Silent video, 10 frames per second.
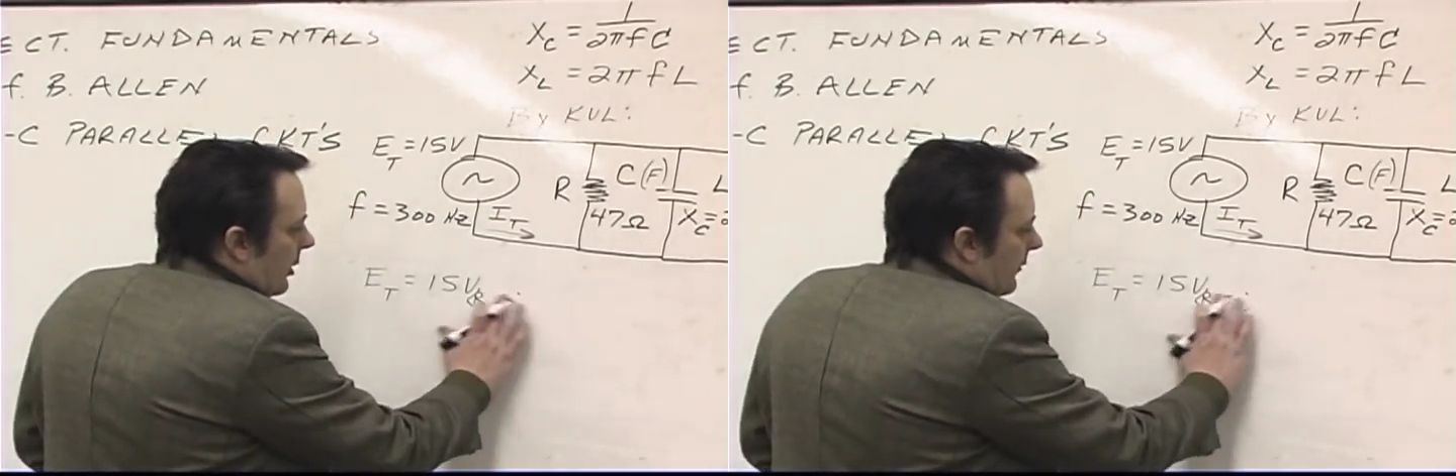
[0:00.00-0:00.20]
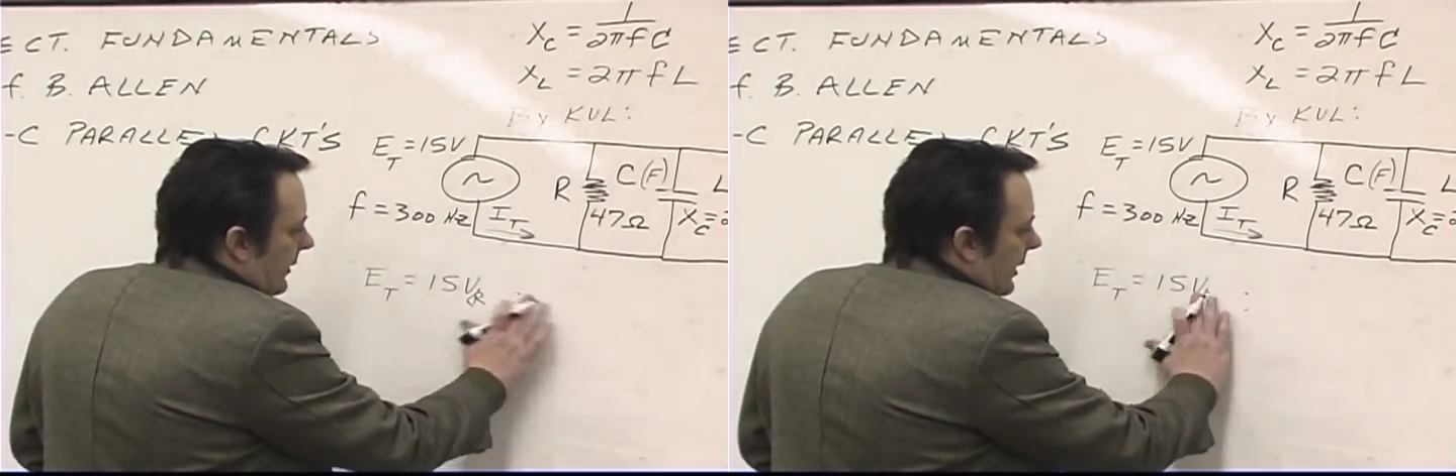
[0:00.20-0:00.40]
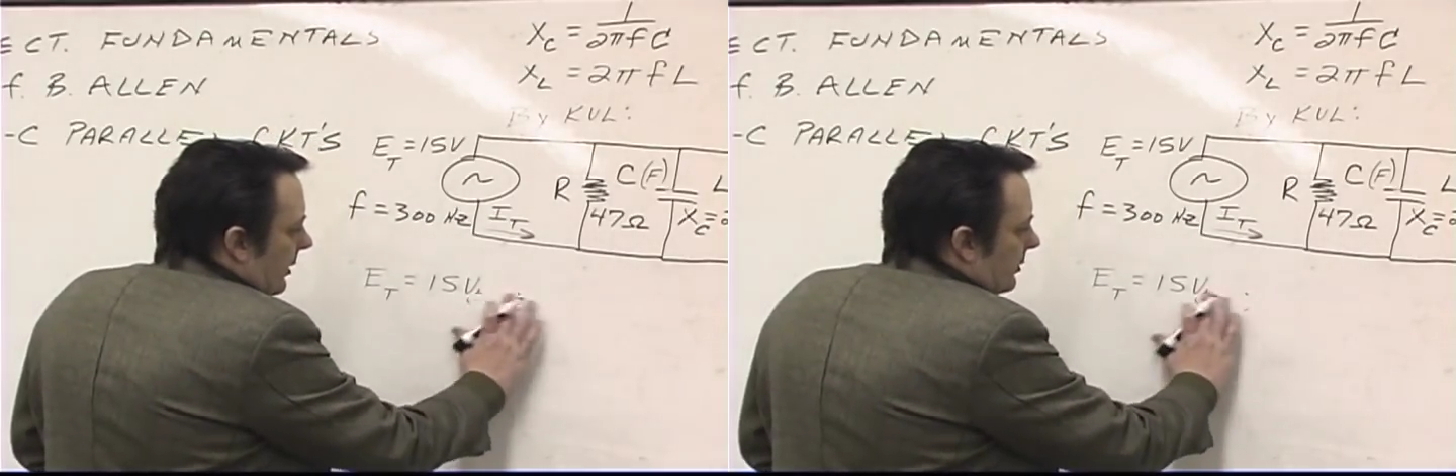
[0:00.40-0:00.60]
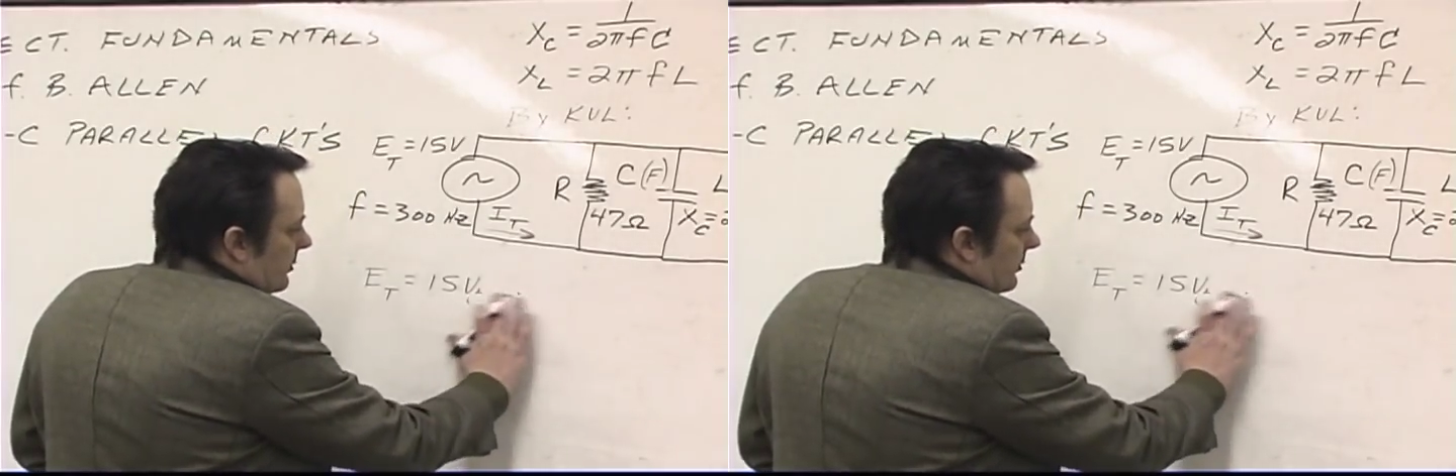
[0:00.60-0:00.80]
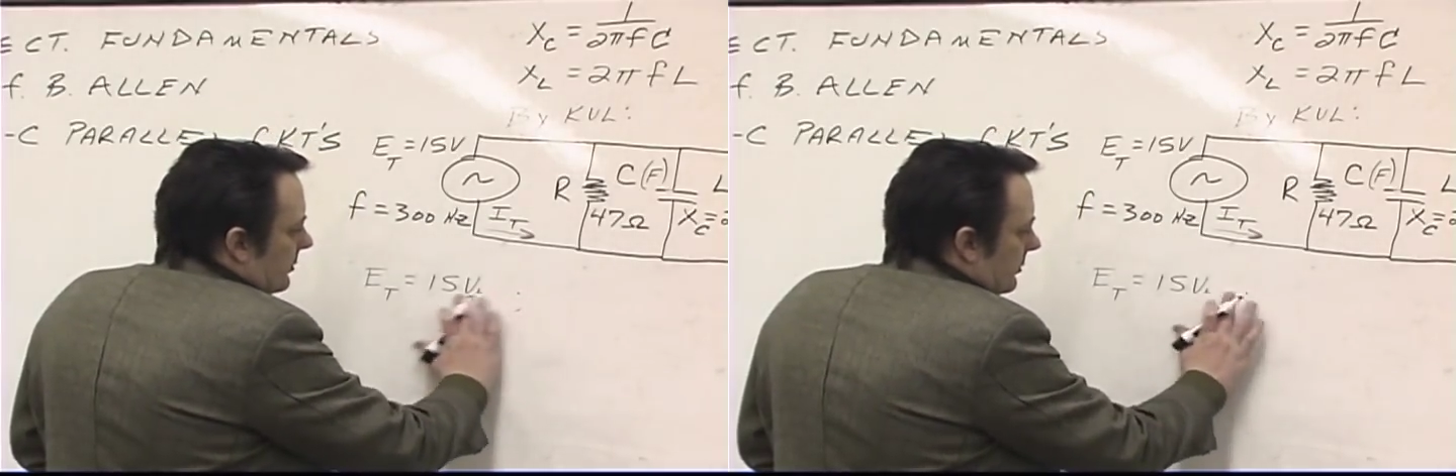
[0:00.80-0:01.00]
of that,
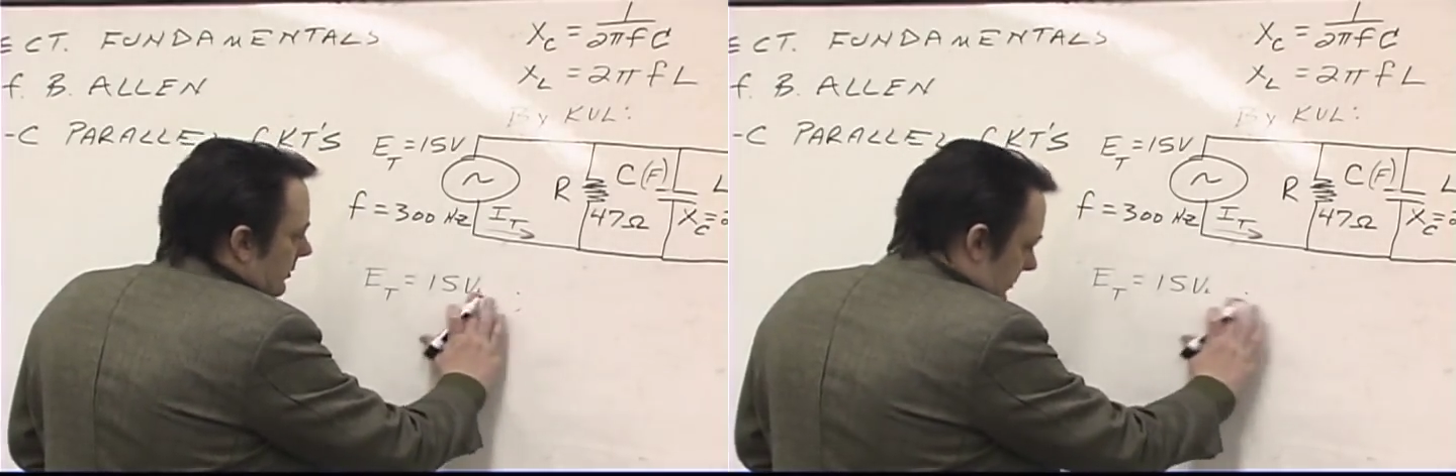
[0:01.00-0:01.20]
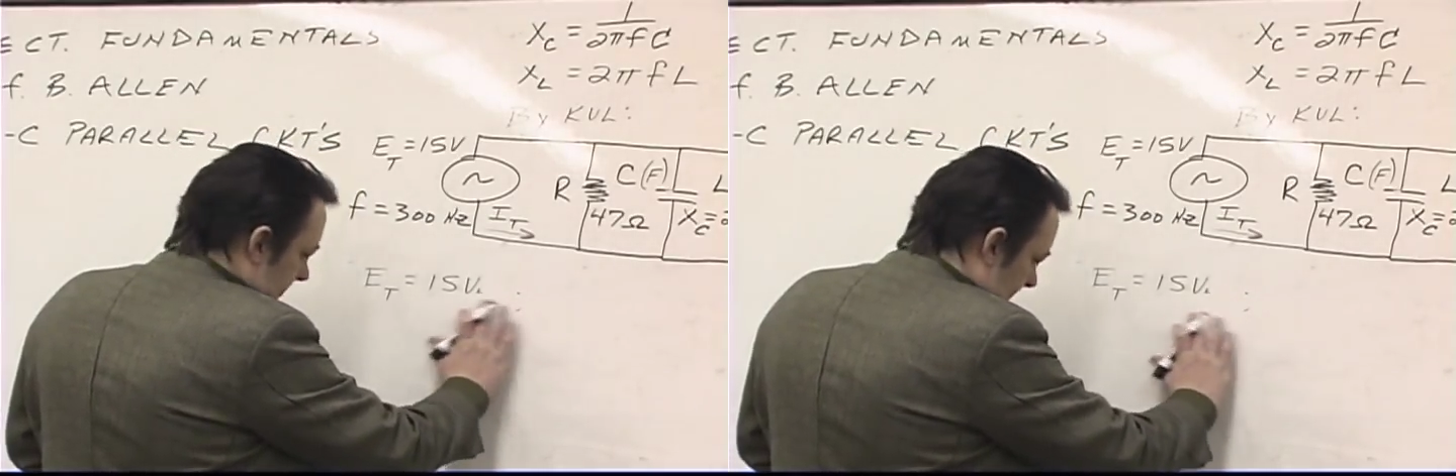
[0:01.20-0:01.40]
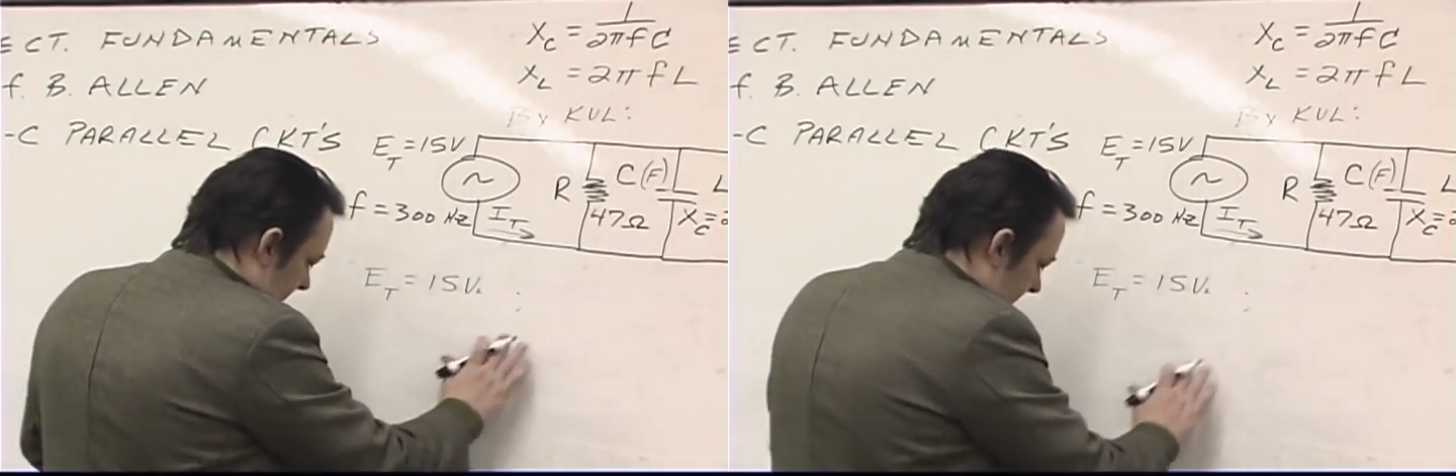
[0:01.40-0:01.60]
okay?